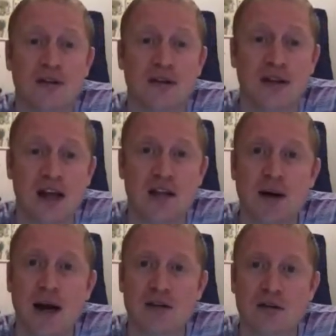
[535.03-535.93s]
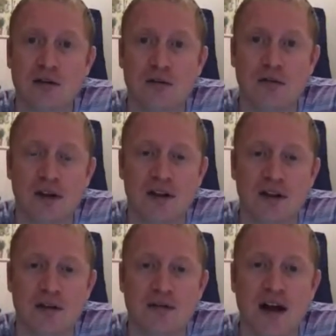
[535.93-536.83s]
the state byte of
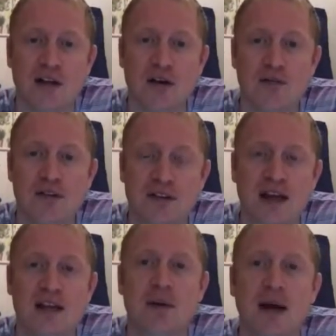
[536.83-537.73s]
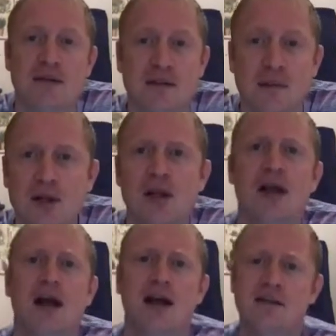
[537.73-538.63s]
the value of the state byte in the middle.
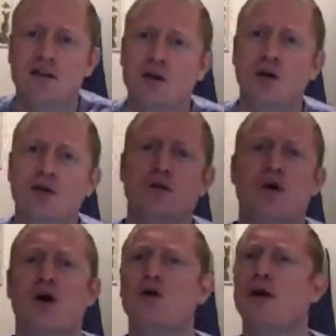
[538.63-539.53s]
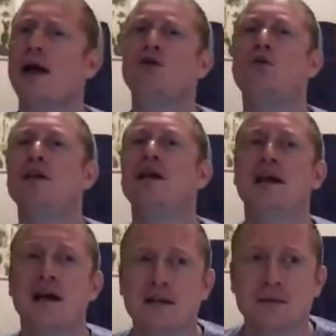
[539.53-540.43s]
And as I told you, you can't really
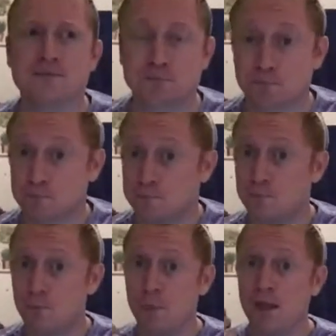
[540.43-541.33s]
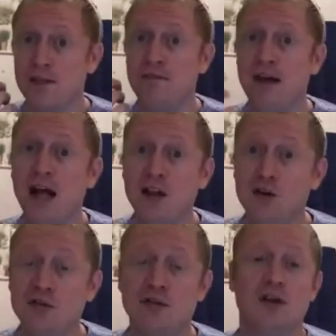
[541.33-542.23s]
get the
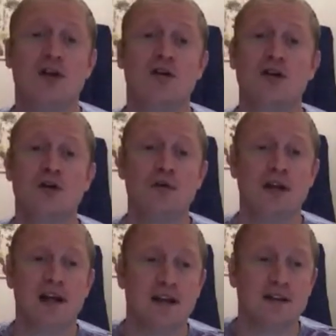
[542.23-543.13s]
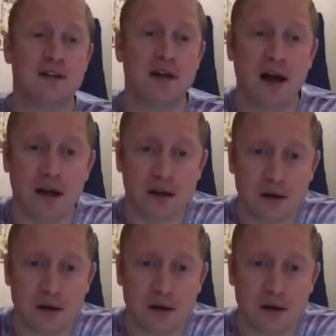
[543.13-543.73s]
values. You can only get the,